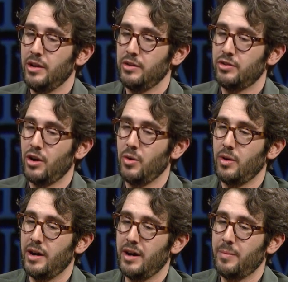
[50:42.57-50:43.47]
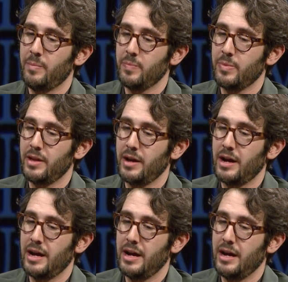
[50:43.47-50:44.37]
So um,
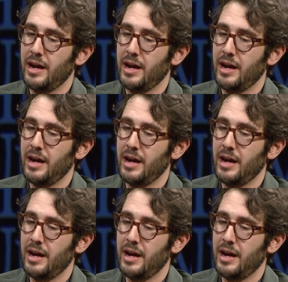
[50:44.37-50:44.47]
I,